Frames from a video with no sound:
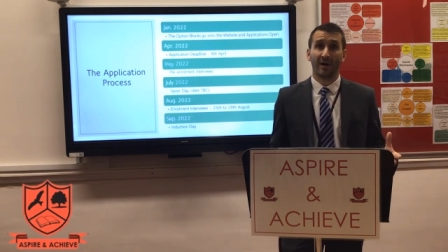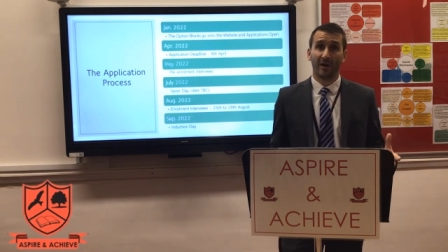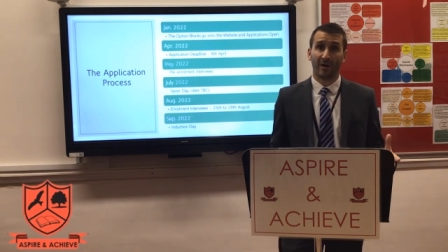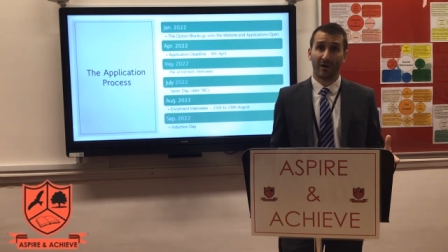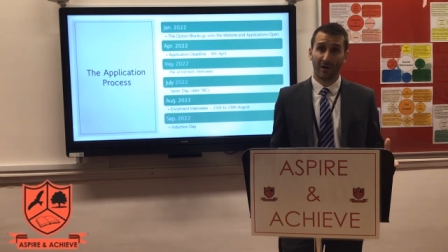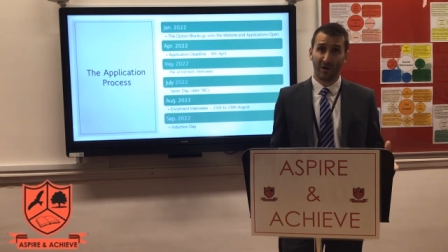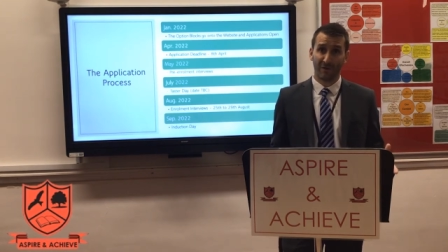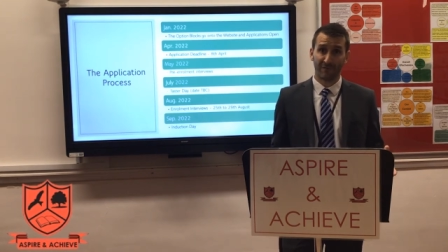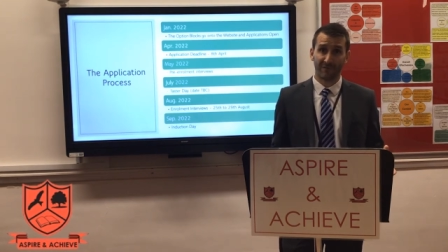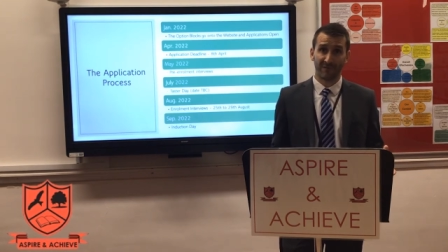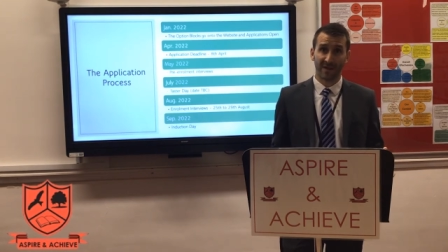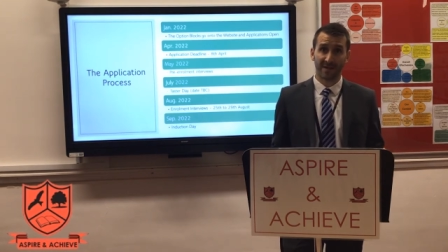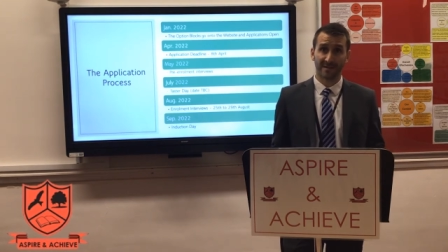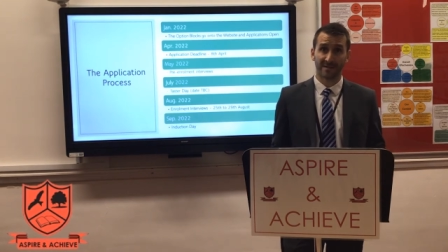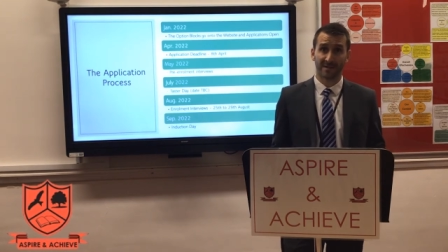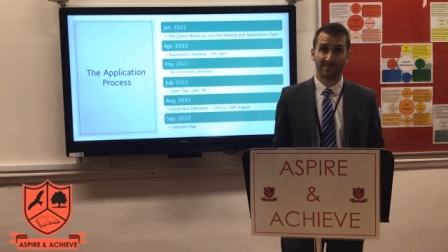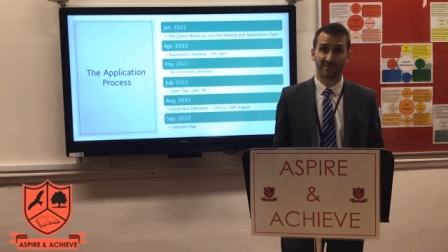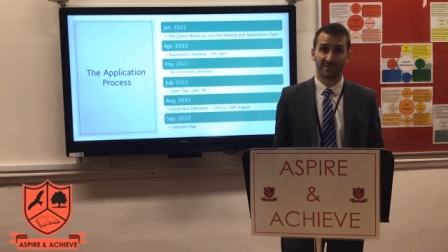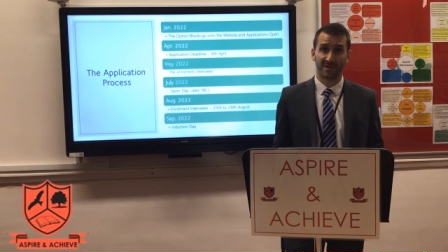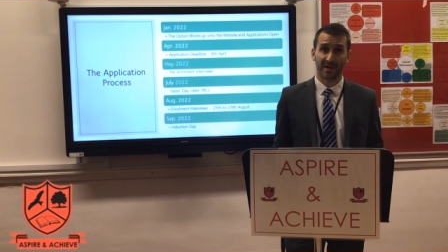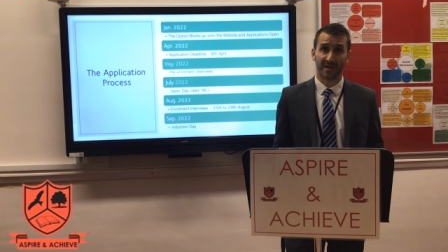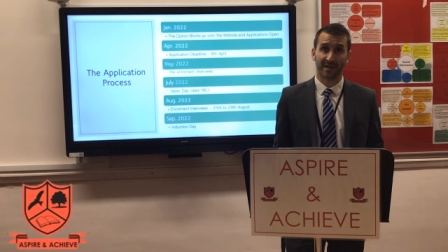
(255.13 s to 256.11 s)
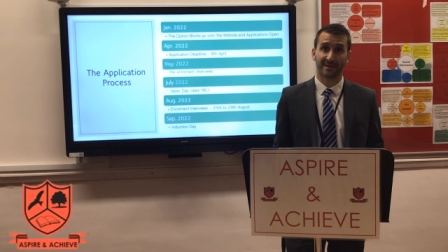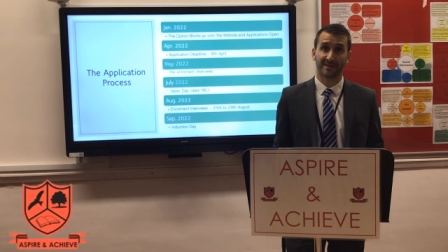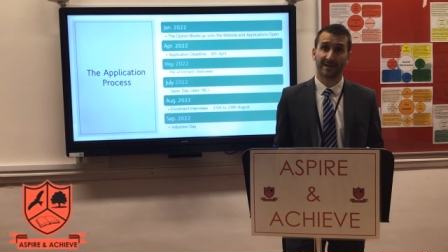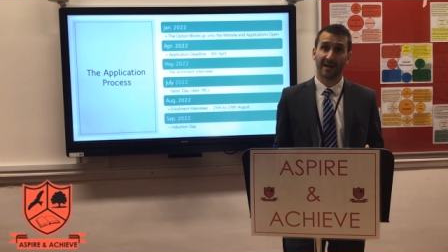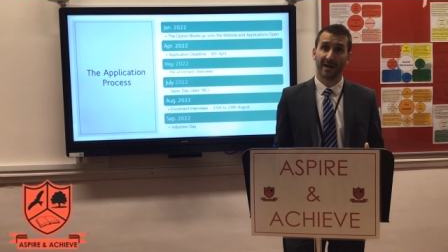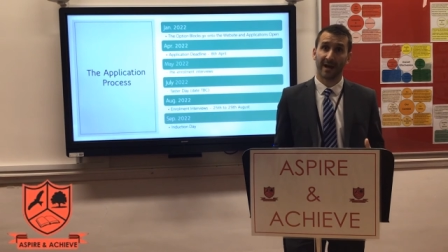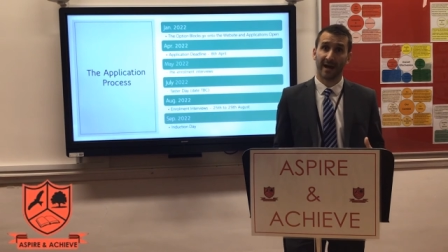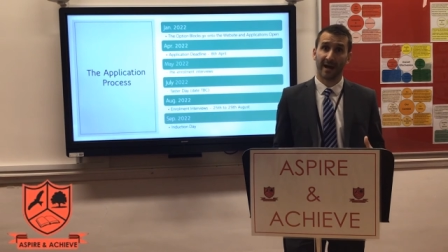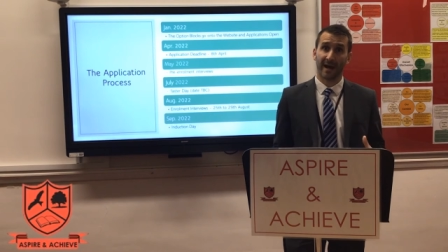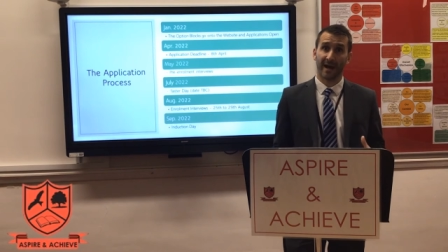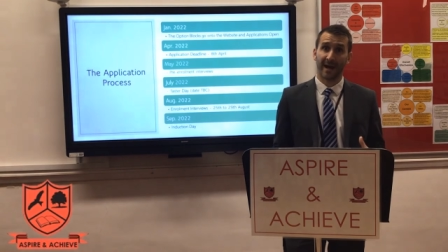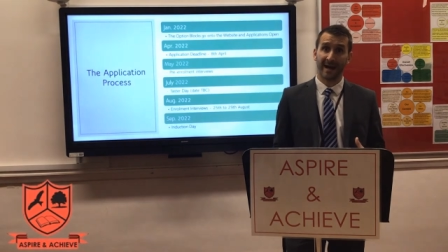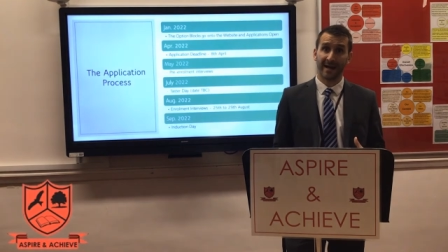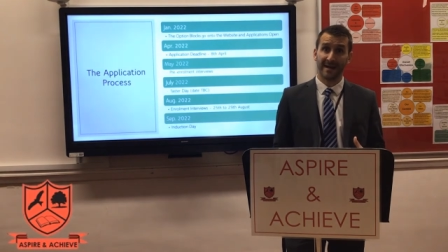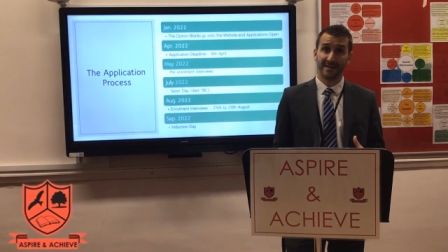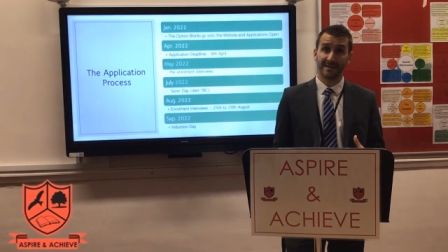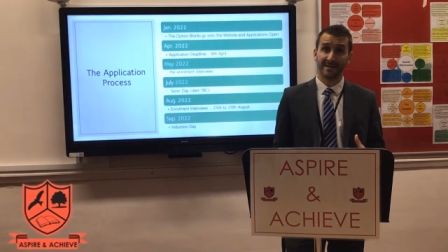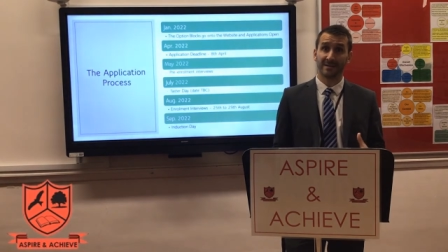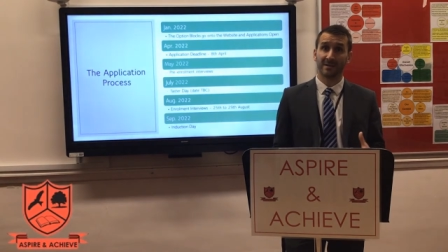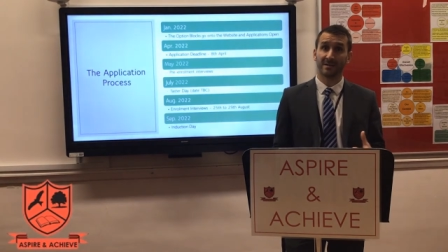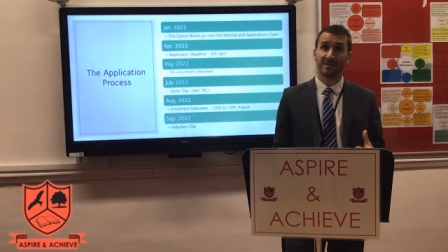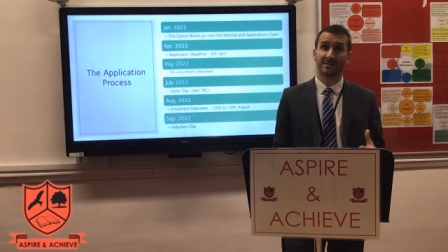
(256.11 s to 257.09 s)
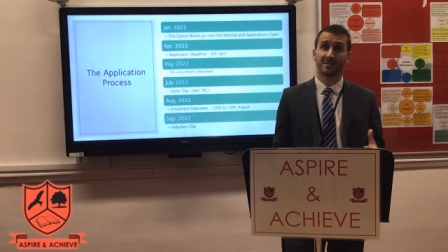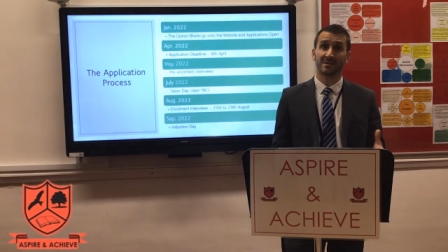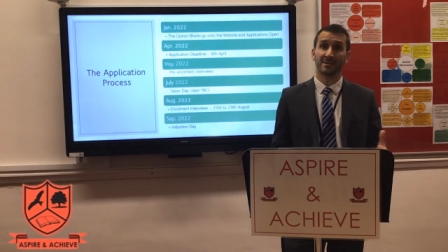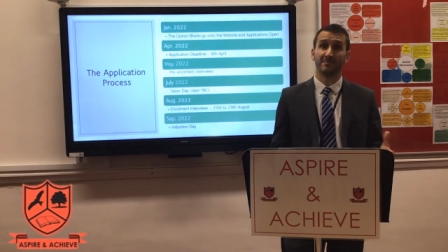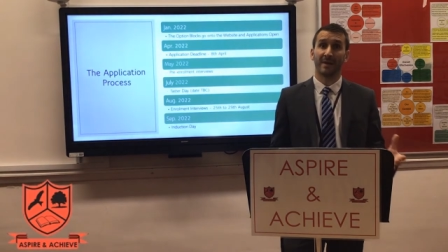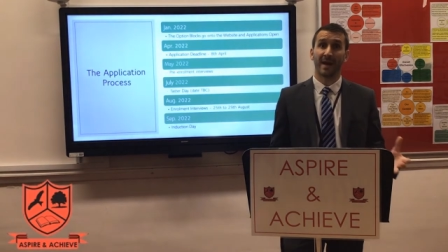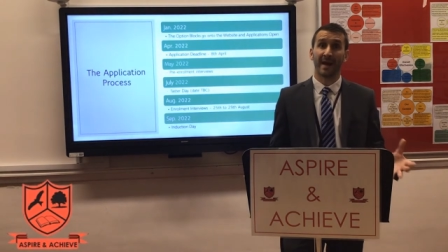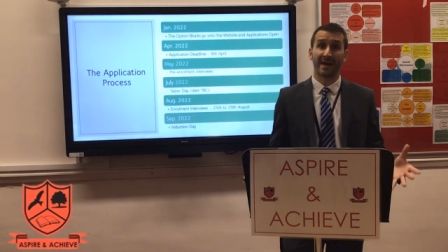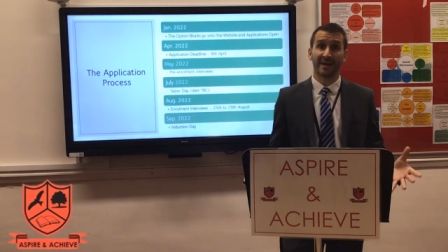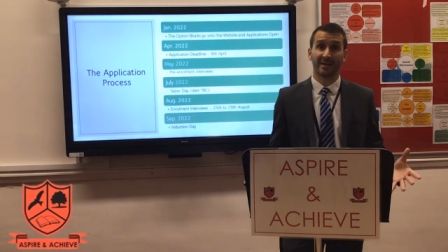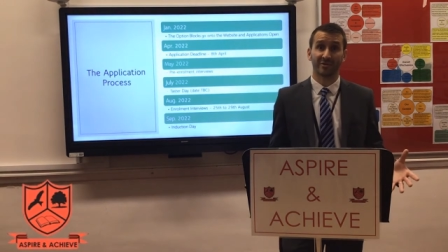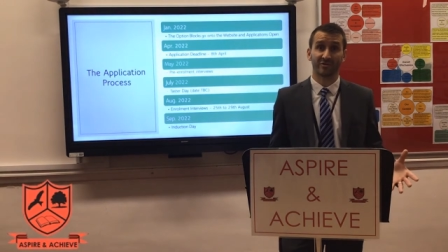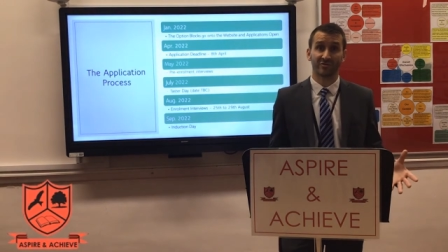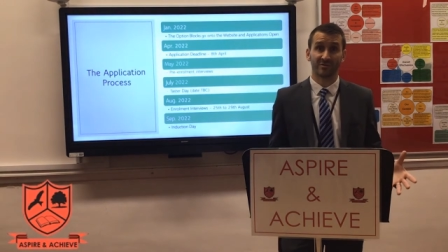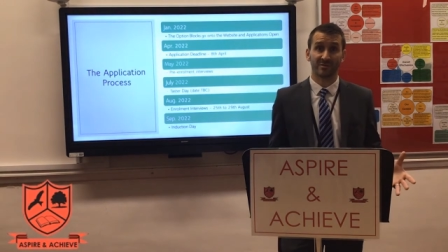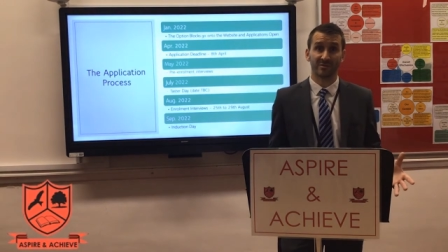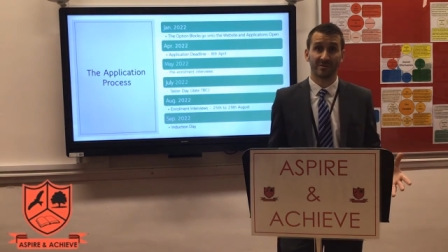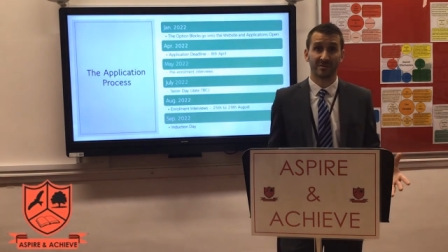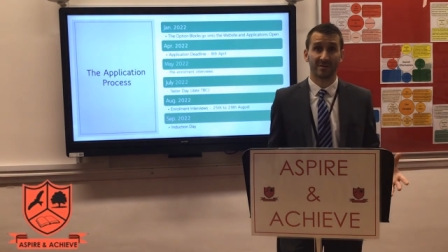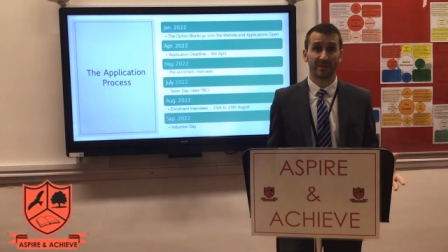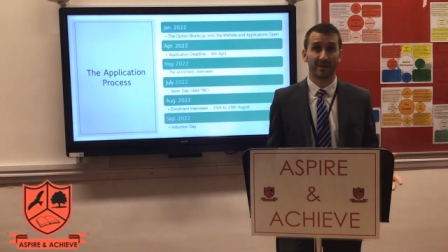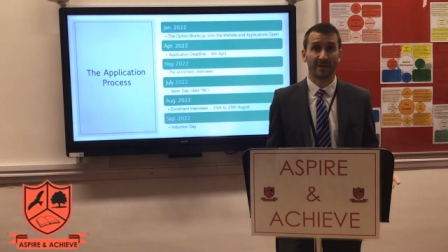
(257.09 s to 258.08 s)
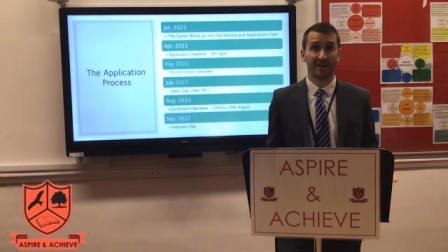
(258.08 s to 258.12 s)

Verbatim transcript: of their subject and some extras